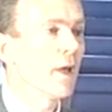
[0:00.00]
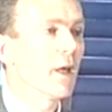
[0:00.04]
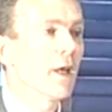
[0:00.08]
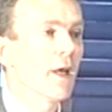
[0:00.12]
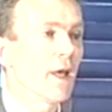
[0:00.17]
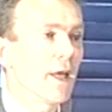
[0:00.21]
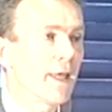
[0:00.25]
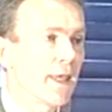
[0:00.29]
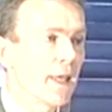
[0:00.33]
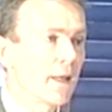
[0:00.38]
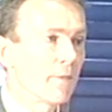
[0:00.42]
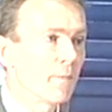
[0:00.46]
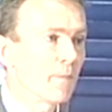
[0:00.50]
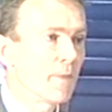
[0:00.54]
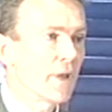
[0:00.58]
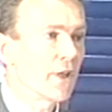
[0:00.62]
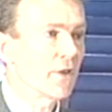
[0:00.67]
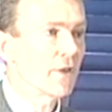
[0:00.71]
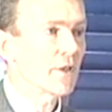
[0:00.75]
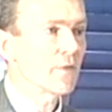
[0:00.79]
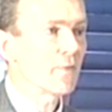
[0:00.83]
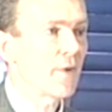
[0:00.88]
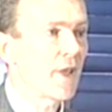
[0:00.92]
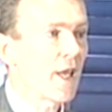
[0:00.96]
Again,
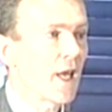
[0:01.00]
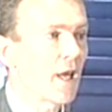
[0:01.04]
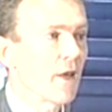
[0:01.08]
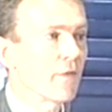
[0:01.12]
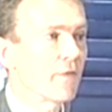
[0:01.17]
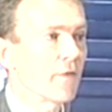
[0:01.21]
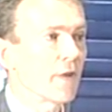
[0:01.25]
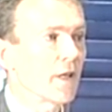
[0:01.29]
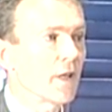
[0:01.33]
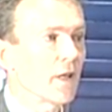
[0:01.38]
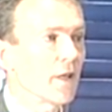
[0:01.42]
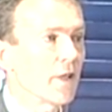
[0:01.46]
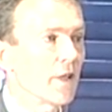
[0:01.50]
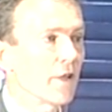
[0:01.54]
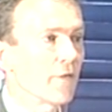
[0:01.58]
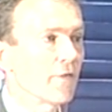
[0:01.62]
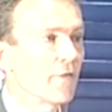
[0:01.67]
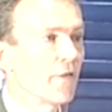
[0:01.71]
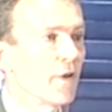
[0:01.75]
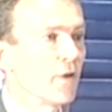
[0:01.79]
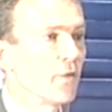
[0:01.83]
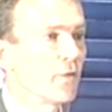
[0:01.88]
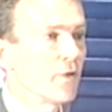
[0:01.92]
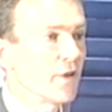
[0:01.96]
because we have a clear
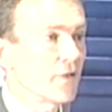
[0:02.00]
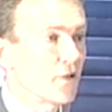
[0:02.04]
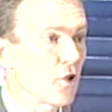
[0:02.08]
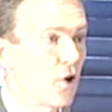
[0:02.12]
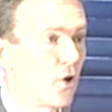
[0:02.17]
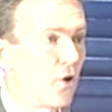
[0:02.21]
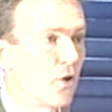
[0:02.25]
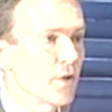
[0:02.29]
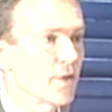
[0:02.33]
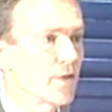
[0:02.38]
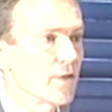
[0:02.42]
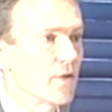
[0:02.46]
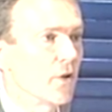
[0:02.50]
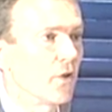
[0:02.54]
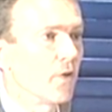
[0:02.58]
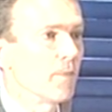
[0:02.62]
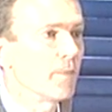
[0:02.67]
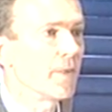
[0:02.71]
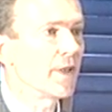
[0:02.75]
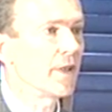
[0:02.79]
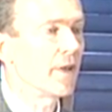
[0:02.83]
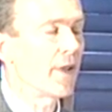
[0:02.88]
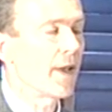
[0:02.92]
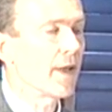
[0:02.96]
focus also on
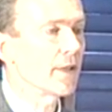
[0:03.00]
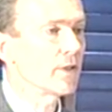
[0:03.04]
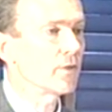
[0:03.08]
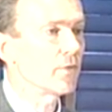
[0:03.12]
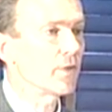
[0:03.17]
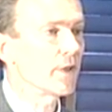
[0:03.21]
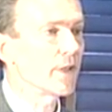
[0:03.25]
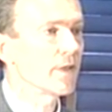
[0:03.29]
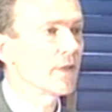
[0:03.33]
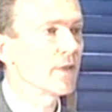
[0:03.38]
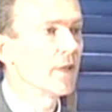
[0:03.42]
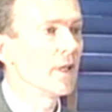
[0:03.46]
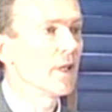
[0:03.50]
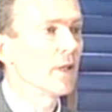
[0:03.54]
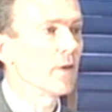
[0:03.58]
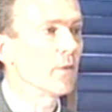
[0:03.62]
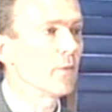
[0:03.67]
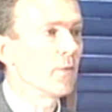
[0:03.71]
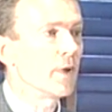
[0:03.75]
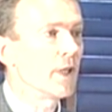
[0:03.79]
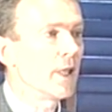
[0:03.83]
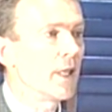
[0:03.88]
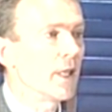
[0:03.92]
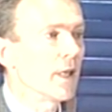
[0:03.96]
pediatrics,
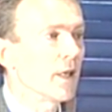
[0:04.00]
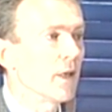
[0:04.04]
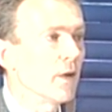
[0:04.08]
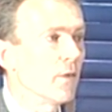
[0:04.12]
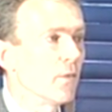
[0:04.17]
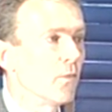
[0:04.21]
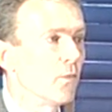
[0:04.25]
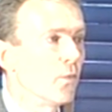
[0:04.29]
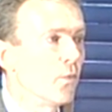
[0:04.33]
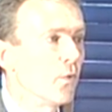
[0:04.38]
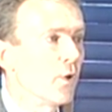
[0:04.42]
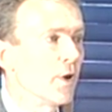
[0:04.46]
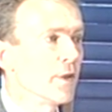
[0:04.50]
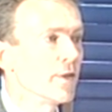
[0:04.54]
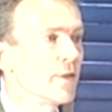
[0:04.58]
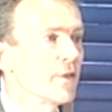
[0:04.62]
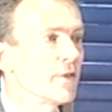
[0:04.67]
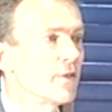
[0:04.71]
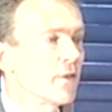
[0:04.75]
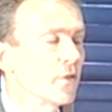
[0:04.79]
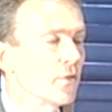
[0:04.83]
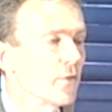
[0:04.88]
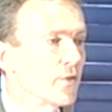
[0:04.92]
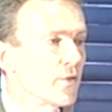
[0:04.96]
we
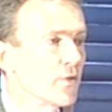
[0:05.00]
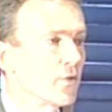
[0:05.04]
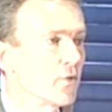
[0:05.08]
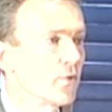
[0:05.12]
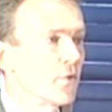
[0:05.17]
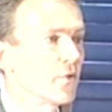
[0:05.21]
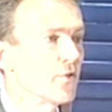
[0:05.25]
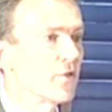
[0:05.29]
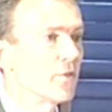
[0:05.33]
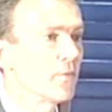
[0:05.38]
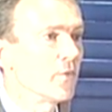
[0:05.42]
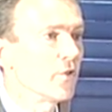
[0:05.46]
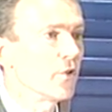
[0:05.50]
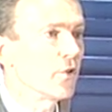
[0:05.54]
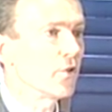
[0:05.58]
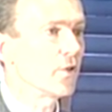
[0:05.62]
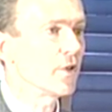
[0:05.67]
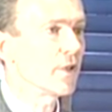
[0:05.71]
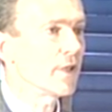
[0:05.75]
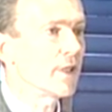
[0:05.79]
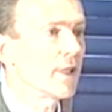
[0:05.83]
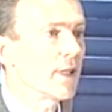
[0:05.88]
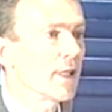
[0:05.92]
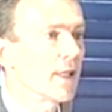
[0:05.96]
want the consortium to
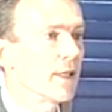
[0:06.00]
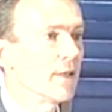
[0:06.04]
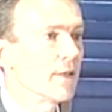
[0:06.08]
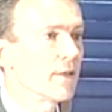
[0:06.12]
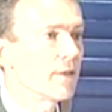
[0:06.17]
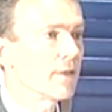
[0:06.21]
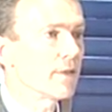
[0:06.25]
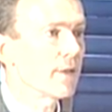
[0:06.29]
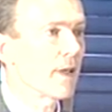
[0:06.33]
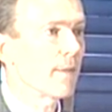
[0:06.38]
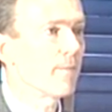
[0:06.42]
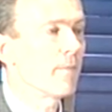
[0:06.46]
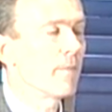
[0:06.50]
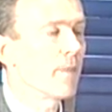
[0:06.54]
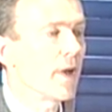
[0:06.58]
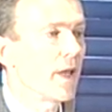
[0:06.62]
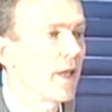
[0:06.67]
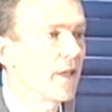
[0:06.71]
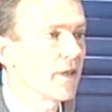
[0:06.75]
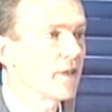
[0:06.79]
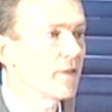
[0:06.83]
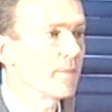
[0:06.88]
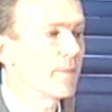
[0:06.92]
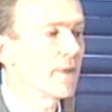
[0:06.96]
contain some
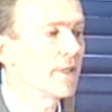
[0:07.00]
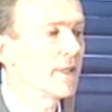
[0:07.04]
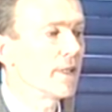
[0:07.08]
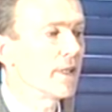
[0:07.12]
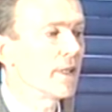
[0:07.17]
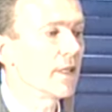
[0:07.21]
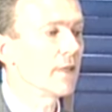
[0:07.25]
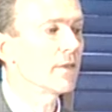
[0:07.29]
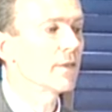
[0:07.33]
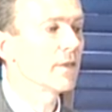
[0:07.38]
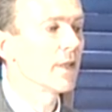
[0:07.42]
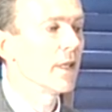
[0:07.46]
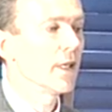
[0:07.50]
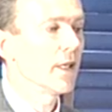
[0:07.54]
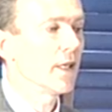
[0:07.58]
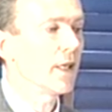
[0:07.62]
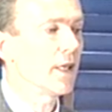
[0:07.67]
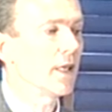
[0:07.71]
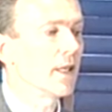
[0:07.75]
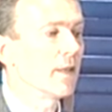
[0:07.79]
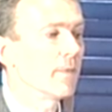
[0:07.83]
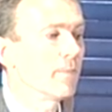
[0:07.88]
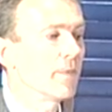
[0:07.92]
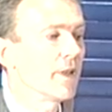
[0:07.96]
expertise
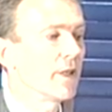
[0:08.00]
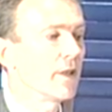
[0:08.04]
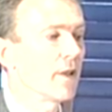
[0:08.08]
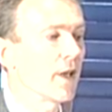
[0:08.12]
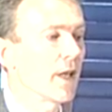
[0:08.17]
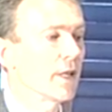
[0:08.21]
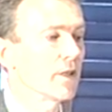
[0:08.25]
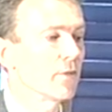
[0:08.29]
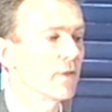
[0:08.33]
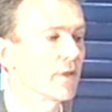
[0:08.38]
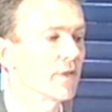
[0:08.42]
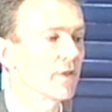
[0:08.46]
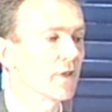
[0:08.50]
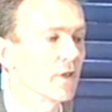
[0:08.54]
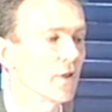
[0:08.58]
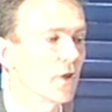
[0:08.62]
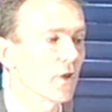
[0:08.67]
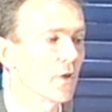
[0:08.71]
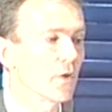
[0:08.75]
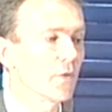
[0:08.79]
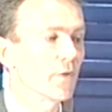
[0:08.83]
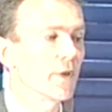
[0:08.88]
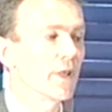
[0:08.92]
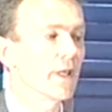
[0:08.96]
in pediatrics,
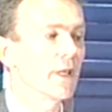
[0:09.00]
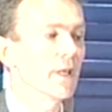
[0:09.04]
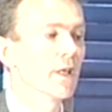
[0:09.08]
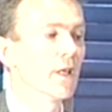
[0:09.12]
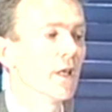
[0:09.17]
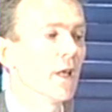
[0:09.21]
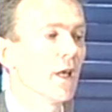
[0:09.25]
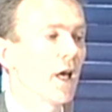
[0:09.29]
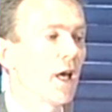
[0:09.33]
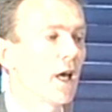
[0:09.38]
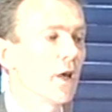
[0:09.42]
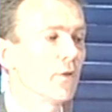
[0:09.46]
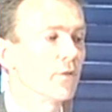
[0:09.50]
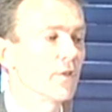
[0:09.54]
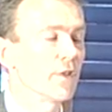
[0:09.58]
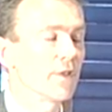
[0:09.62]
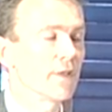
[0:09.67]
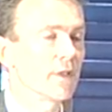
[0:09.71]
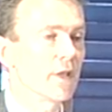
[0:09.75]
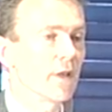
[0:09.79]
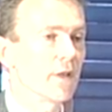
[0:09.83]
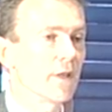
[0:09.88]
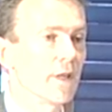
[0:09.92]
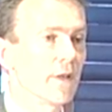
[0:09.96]
including how to
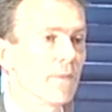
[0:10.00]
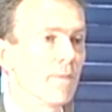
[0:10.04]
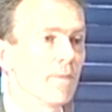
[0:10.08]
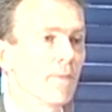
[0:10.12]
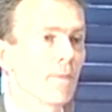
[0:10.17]
study